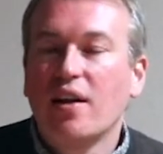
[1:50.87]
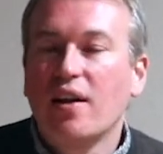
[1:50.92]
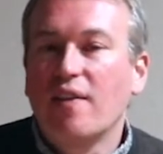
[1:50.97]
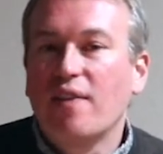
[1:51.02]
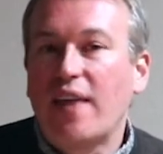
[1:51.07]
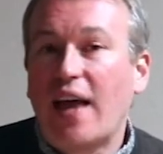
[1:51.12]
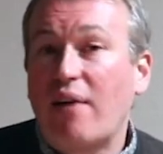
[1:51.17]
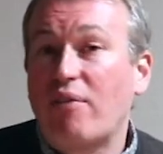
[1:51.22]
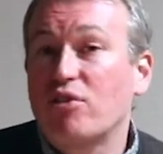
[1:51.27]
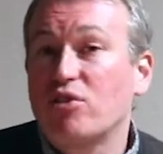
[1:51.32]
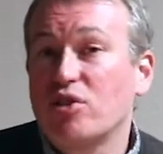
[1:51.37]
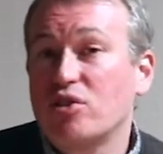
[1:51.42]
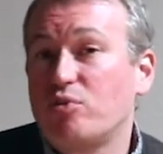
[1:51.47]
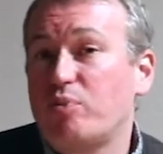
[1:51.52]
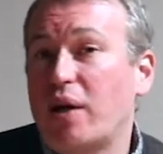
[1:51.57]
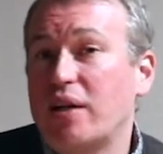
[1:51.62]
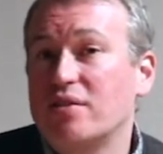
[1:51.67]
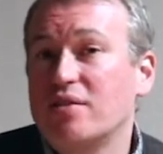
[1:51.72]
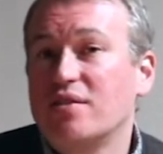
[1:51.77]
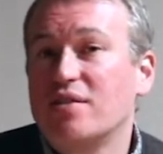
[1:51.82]
the average list
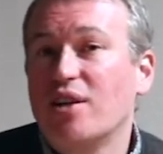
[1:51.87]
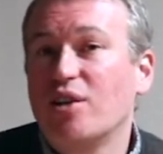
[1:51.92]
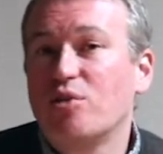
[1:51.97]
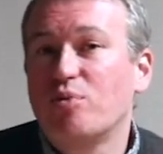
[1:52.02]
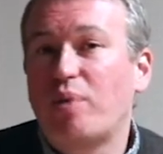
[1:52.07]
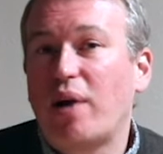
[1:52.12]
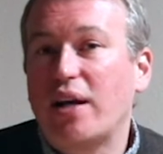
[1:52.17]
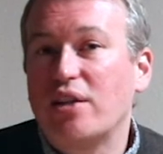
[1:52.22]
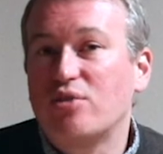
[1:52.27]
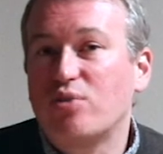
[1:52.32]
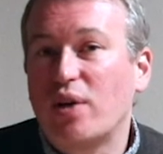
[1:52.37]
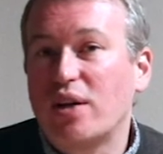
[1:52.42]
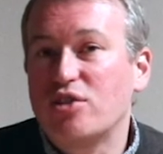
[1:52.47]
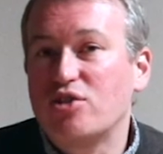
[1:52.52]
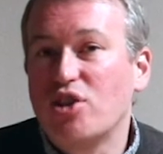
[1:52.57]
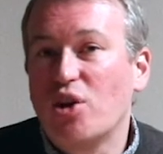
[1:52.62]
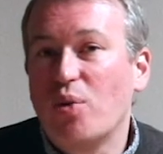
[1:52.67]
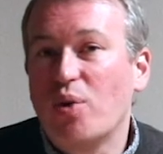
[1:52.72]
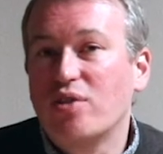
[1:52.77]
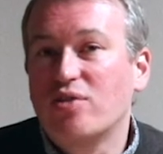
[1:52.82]
price to sales price
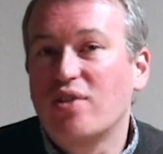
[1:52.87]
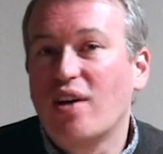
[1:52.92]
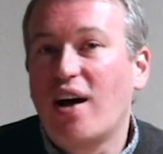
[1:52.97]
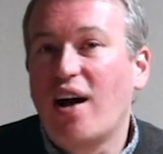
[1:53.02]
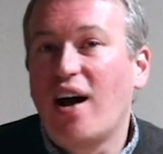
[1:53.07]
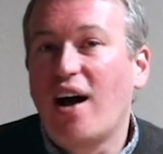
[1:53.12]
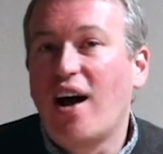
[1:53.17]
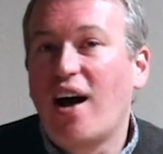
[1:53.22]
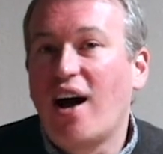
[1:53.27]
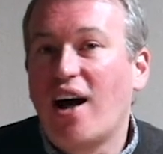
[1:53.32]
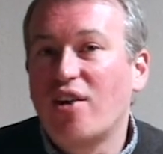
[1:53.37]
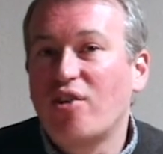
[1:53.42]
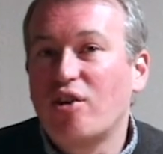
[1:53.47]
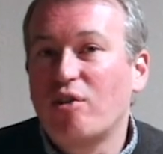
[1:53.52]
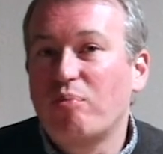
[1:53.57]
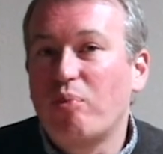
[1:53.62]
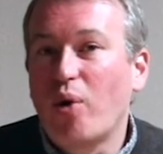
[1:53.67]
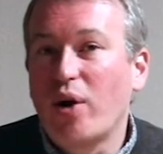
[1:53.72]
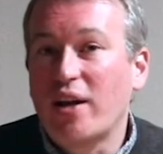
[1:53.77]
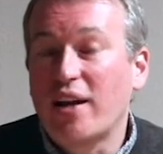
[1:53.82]
ratio was
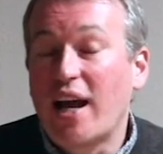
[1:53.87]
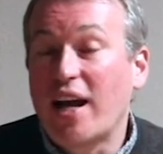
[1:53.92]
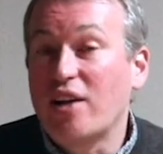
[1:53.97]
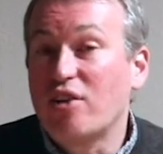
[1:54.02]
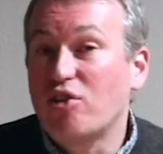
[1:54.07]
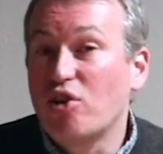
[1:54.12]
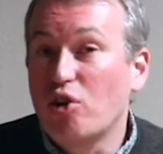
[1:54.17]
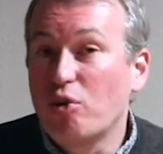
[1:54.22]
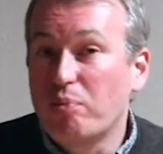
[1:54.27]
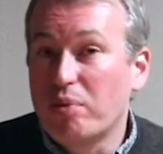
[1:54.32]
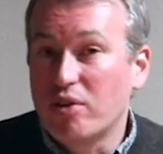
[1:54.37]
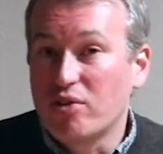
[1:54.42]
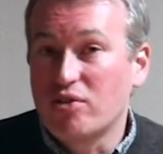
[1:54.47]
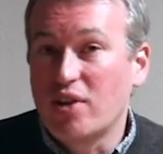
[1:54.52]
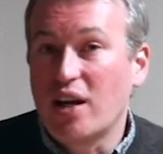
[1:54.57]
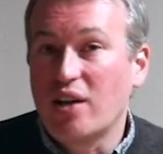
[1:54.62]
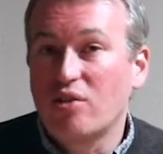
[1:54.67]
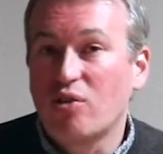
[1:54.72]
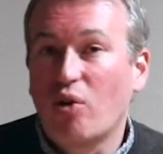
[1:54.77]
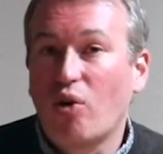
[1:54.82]

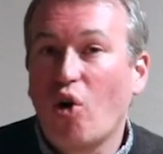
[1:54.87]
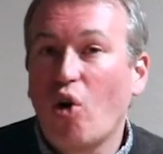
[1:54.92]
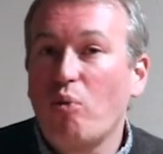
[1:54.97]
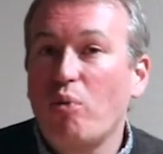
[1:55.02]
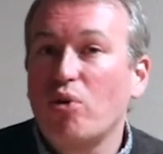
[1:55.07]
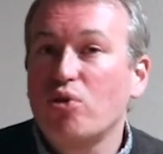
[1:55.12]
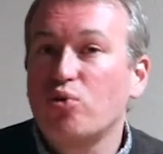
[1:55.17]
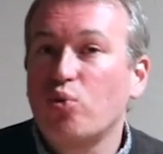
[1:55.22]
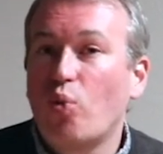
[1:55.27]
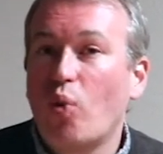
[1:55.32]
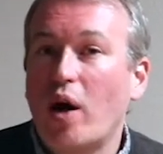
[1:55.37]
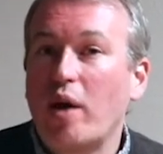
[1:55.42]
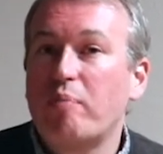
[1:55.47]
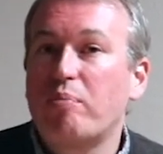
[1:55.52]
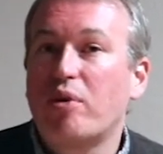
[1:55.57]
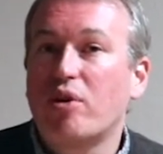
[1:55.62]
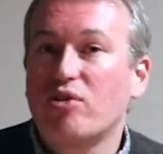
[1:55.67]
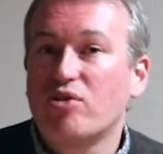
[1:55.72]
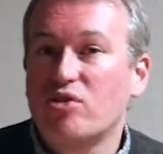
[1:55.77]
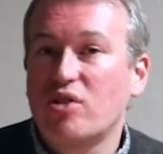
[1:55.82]
100.92%, or almost
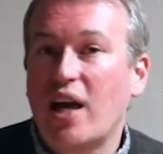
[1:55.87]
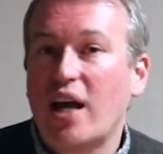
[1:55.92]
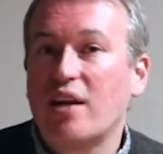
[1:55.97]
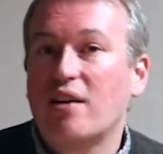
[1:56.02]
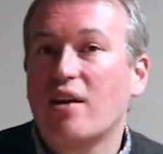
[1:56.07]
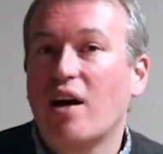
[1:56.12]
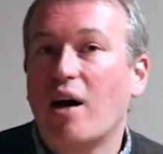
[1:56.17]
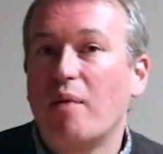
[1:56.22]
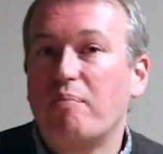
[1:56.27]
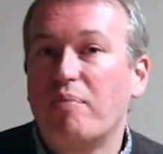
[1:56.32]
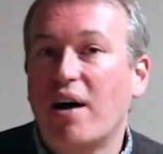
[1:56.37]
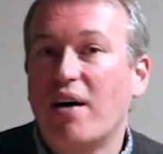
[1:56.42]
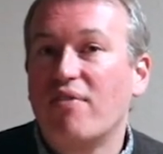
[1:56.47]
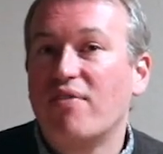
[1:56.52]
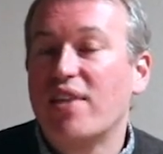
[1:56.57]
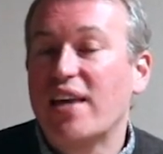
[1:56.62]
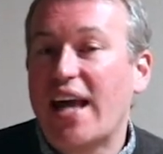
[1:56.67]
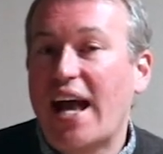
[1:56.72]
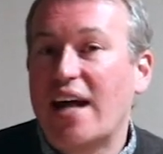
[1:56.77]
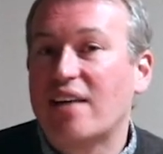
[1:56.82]
1% above
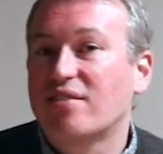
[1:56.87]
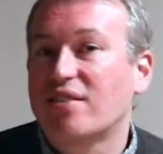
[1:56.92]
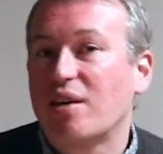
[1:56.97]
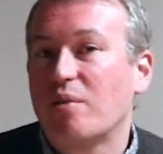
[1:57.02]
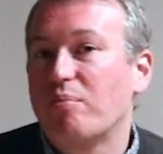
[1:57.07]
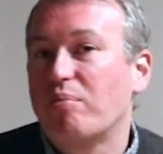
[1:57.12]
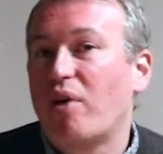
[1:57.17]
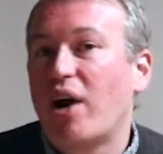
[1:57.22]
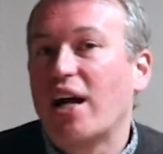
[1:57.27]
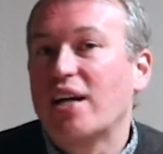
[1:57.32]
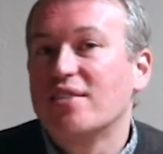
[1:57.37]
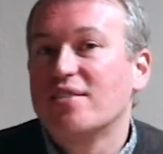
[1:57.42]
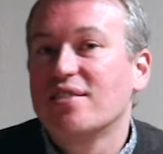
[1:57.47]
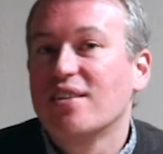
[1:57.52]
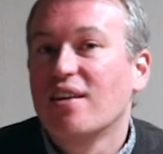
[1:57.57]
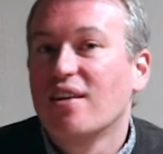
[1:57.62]
the asking price